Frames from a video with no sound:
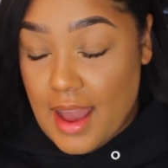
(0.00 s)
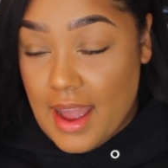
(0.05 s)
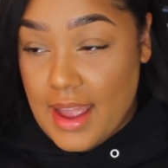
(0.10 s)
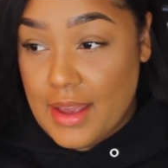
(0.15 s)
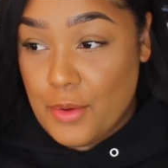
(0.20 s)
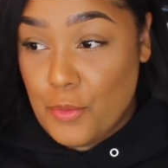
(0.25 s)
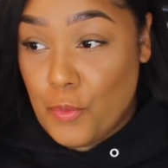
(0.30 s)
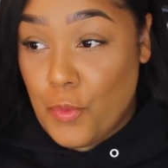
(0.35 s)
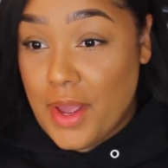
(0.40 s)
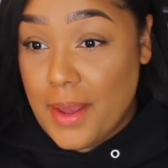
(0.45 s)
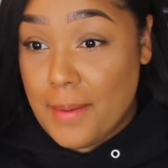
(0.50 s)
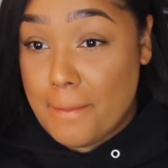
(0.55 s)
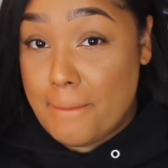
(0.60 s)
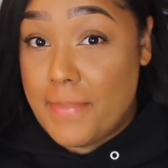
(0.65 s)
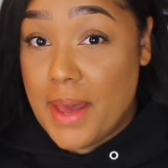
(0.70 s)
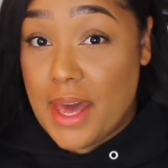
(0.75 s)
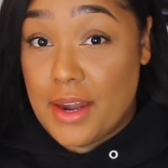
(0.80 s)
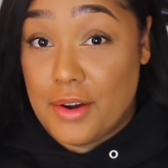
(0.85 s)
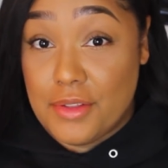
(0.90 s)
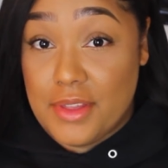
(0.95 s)
It went
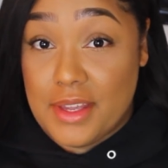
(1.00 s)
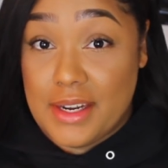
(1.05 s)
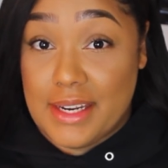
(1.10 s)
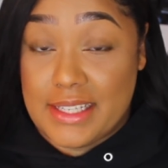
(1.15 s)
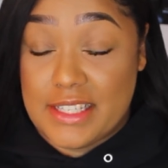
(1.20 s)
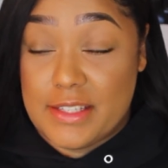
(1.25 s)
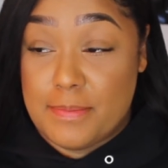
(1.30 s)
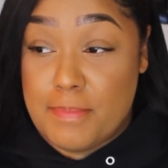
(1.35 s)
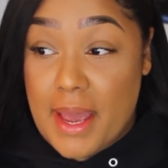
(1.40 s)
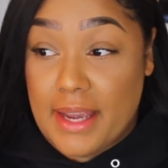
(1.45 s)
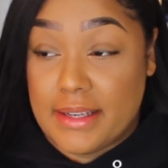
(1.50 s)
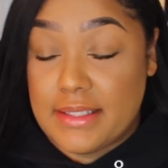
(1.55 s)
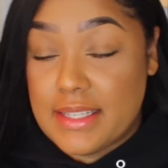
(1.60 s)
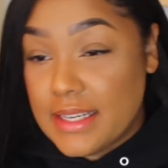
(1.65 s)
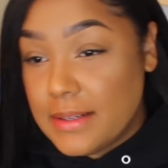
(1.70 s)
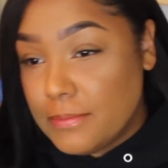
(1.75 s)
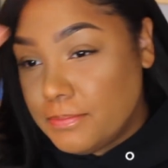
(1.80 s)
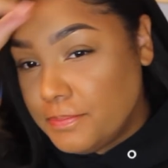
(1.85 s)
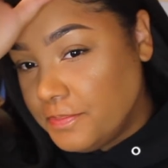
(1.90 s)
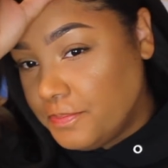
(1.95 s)
better than
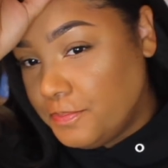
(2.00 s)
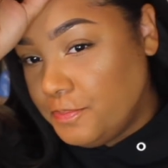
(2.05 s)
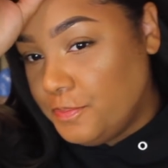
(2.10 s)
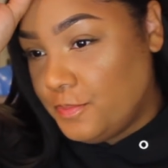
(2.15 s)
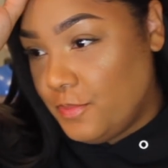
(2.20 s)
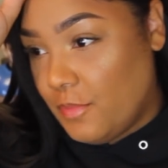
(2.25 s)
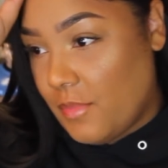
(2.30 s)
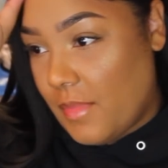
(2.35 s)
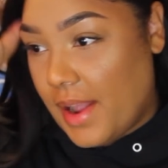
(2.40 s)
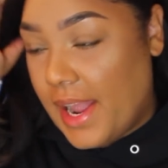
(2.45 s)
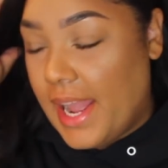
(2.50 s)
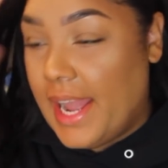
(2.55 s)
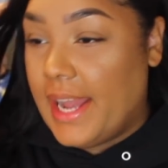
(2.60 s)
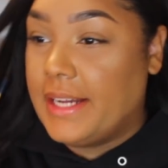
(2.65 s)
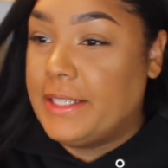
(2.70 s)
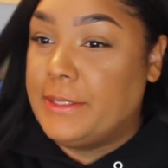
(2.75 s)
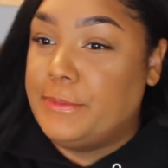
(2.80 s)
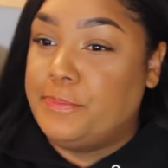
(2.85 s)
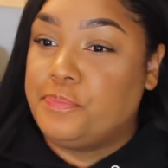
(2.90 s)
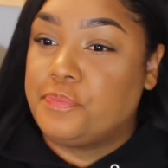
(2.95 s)
expected,
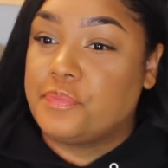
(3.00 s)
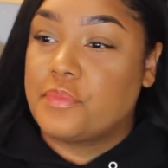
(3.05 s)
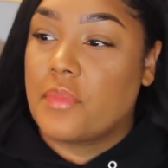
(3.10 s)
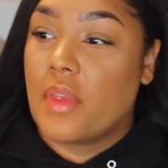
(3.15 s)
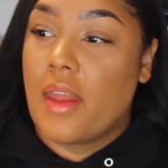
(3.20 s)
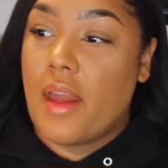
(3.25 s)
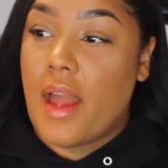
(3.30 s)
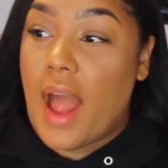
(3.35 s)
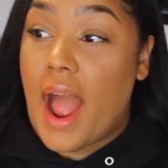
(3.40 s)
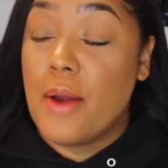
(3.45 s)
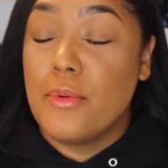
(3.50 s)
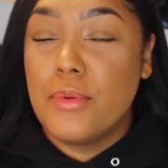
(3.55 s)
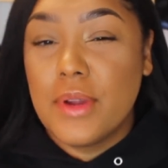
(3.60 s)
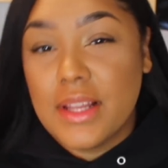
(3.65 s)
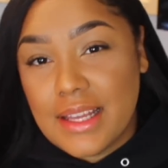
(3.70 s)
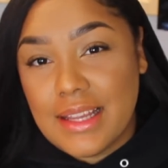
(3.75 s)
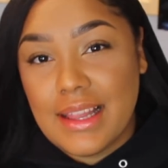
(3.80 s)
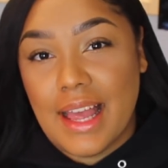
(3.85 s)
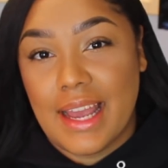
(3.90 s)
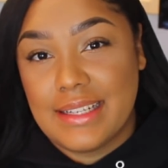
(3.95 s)
and I
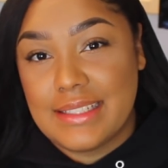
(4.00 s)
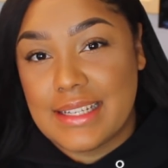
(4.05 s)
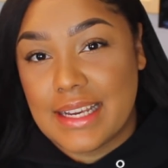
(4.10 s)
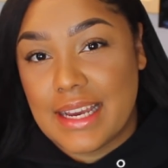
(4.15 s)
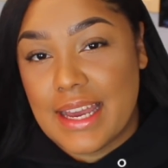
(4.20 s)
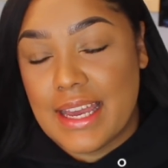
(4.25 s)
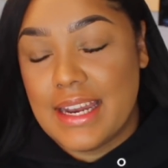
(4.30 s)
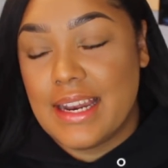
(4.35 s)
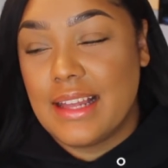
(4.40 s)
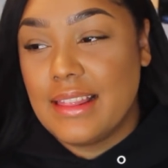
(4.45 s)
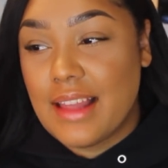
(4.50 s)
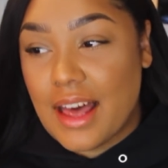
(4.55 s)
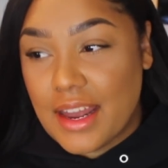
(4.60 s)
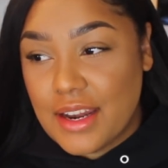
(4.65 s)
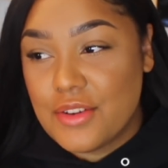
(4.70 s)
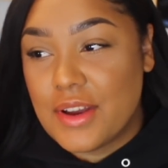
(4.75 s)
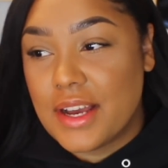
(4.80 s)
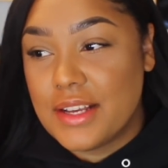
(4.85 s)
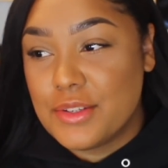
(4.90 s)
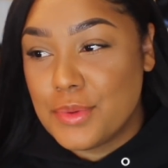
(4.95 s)
really liked it, and a lot
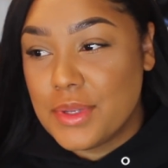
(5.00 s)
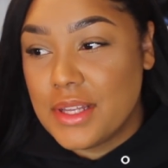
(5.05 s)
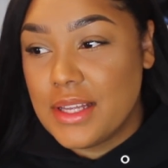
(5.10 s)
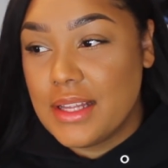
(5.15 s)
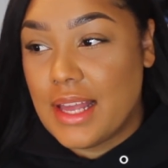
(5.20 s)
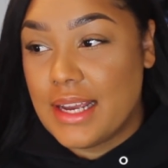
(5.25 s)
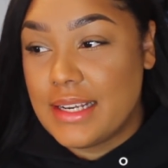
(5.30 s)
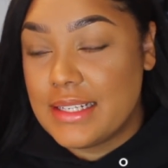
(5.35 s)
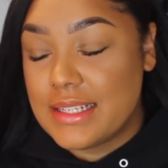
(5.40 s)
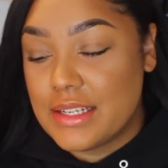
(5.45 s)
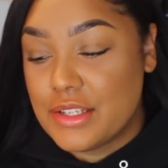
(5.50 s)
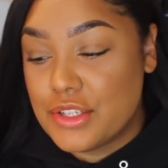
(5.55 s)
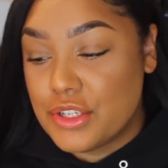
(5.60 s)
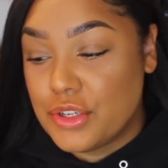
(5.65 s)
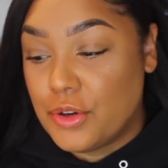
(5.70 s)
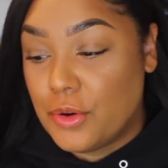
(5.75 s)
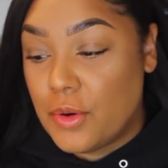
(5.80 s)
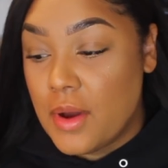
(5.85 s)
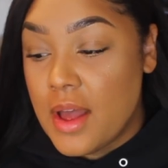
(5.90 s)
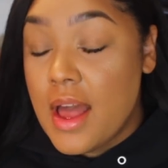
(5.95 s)
of you guys really liked it
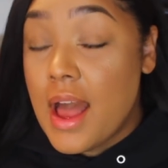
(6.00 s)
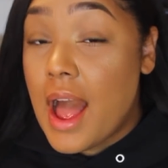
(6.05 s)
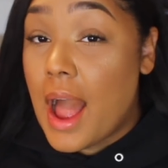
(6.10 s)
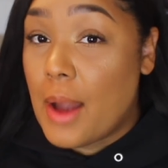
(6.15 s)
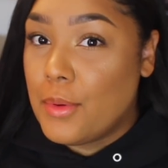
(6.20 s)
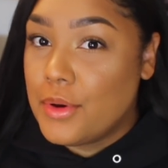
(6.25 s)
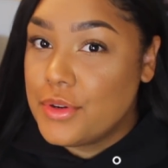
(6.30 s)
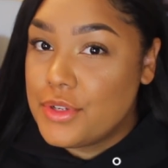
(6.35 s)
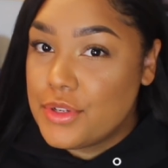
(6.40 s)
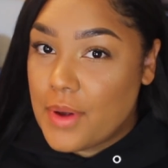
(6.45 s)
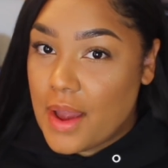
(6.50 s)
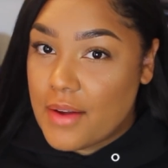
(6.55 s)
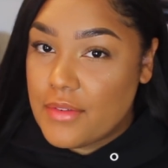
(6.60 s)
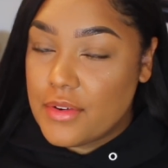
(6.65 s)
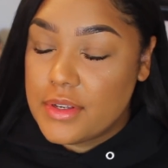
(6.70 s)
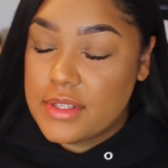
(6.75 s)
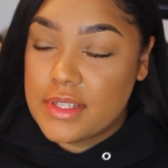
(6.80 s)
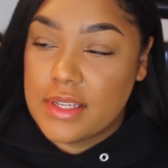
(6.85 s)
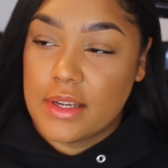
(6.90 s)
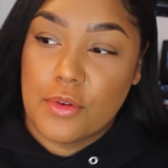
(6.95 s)
too. I won't do
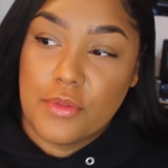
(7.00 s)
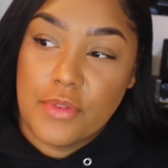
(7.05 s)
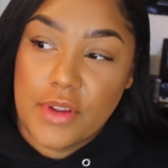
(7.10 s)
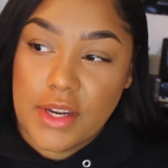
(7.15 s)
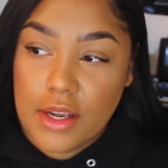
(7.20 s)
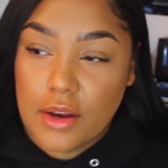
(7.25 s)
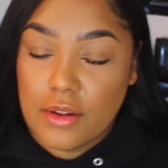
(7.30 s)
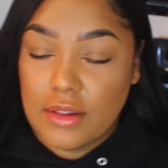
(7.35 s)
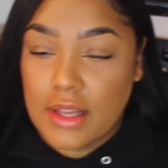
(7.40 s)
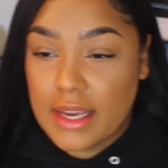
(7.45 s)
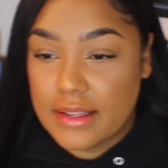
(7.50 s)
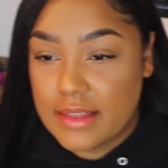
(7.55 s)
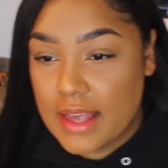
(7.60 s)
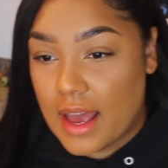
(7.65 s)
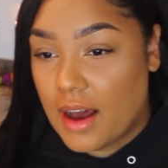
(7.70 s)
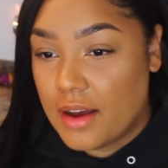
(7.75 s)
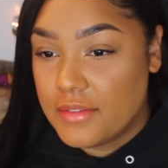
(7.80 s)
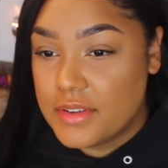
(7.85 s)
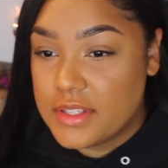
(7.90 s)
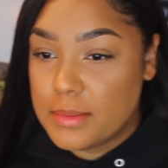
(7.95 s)
every single video like
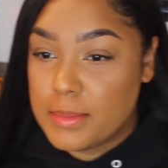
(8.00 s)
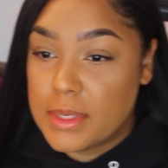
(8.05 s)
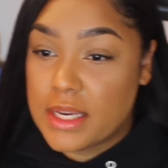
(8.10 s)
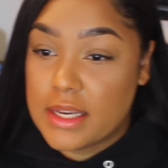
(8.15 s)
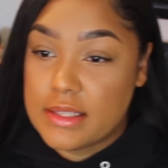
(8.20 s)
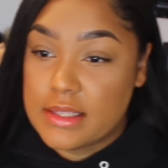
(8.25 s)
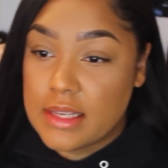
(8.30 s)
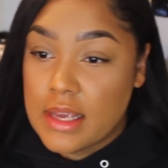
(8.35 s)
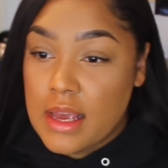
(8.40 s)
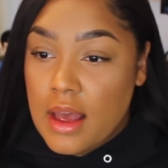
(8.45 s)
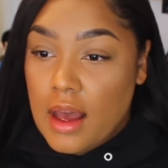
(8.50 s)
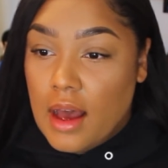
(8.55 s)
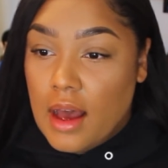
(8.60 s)
that, obviously, because